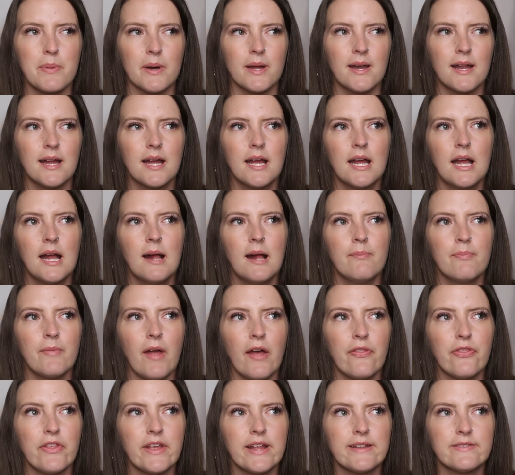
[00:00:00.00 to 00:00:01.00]
But
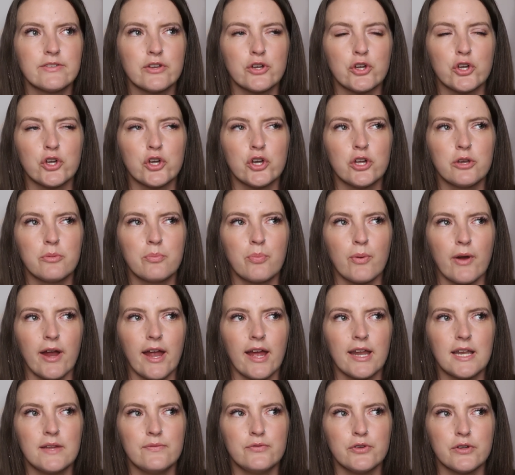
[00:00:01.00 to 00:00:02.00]
I think it's a good
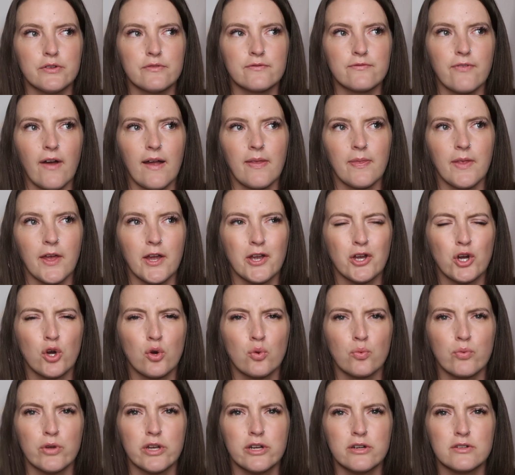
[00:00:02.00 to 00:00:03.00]
brand if you can find like
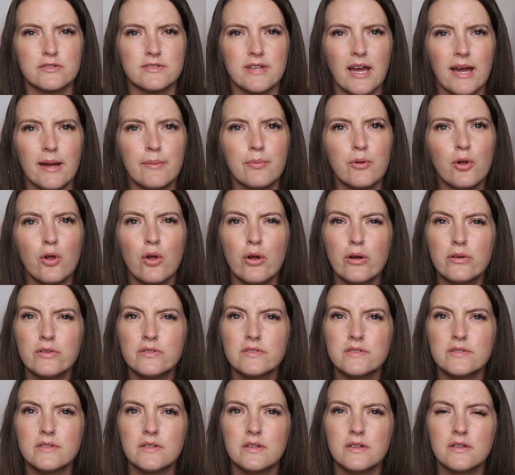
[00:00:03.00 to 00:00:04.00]
career type
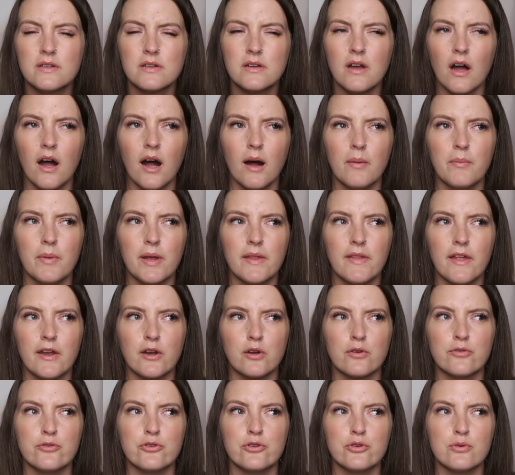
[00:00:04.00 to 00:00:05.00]
clothes that
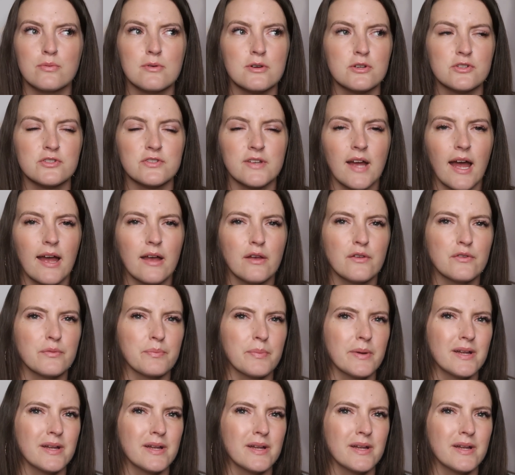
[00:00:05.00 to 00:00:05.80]
are newer styles.